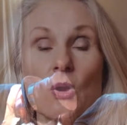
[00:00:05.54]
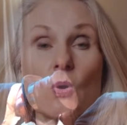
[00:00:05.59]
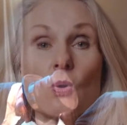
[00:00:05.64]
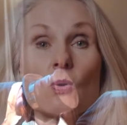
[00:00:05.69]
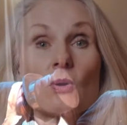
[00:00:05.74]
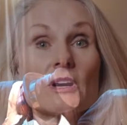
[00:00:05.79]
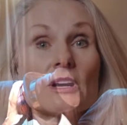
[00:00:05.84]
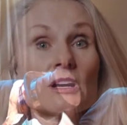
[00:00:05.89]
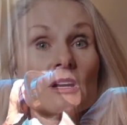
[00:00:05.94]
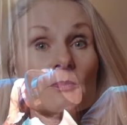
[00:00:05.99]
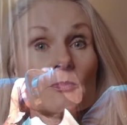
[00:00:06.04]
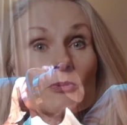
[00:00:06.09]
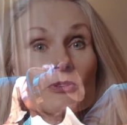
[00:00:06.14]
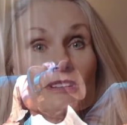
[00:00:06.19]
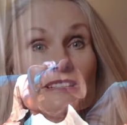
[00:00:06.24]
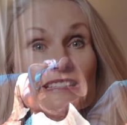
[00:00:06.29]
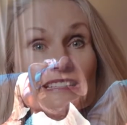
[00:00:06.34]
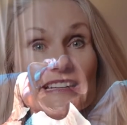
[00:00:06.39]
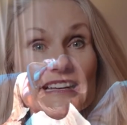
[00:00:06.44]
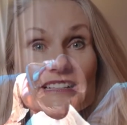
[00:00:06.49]
or a
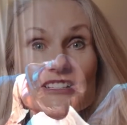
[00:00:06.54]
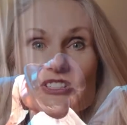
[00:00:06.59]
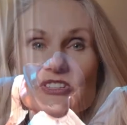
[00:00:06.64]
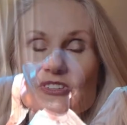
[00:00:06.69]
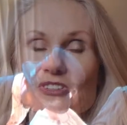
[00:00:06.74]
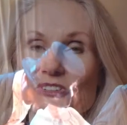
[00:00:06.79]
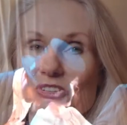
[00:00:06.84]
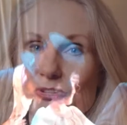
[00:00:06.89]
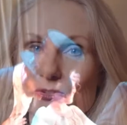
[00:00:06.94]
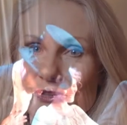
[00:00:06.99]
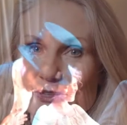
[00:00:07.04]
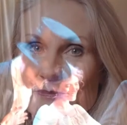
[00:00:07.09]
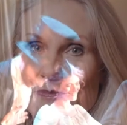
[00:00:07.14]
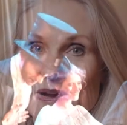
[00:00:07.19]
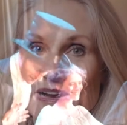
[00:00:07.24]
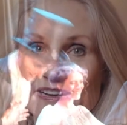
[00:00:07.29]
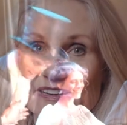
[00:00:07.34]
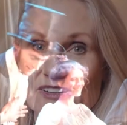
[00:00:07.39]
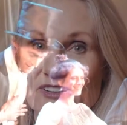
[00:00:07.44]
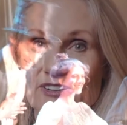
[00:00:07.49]
presenter you
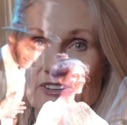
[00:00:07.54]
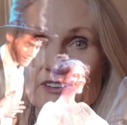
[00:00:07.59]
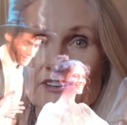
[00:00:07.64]
admire